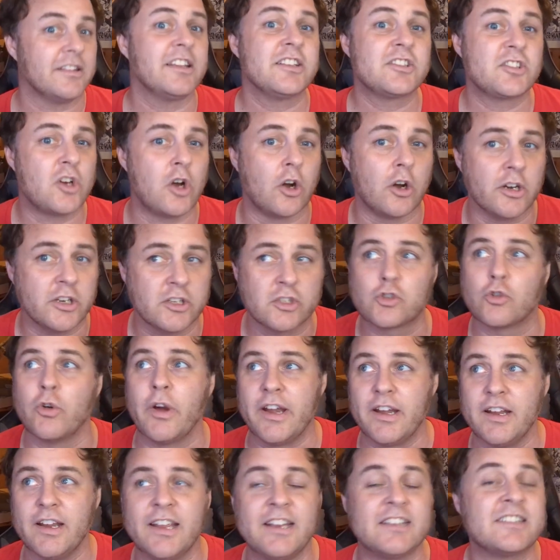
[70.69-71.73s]
This card is
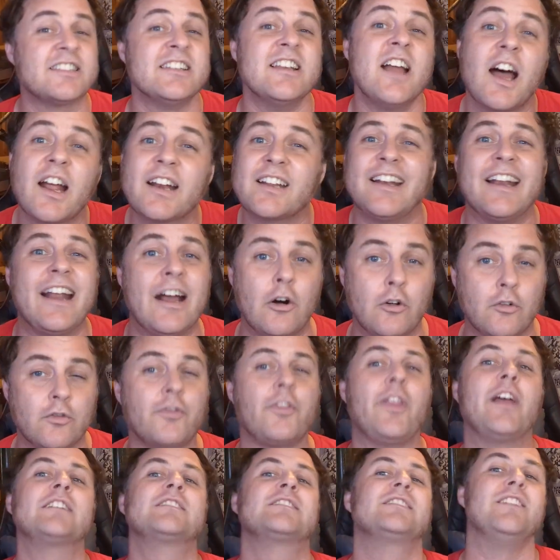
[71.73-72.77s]
great. It's not an elf.
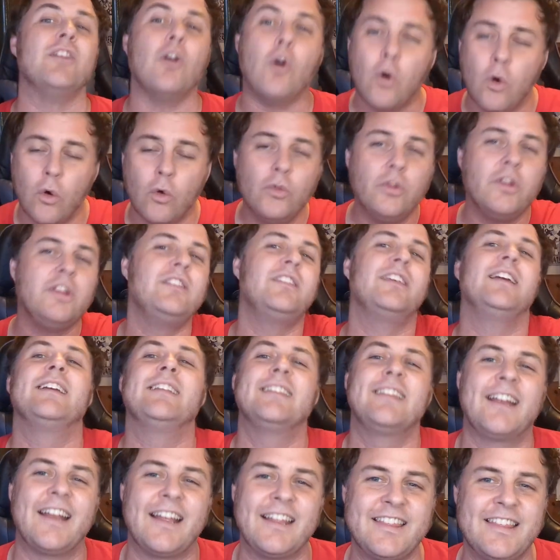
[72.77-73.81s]
That's the only thing
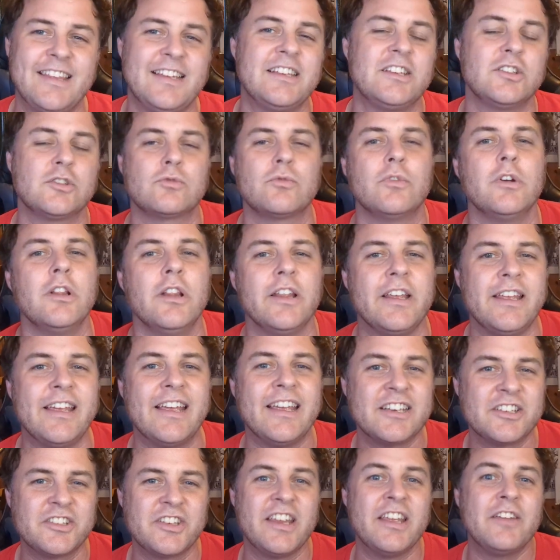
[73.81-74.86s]
that I think is really
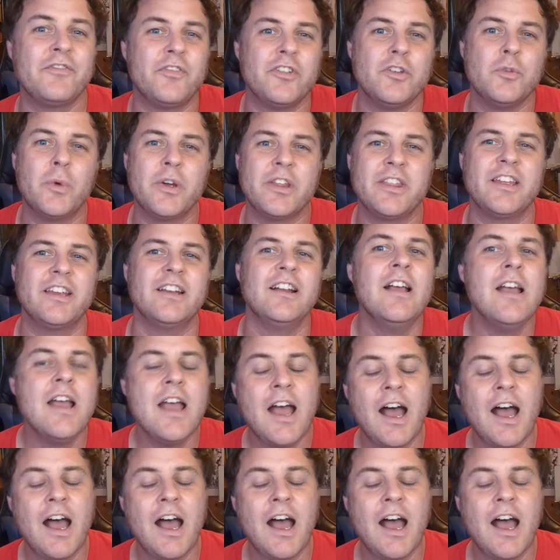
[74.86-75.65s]
iffy with it.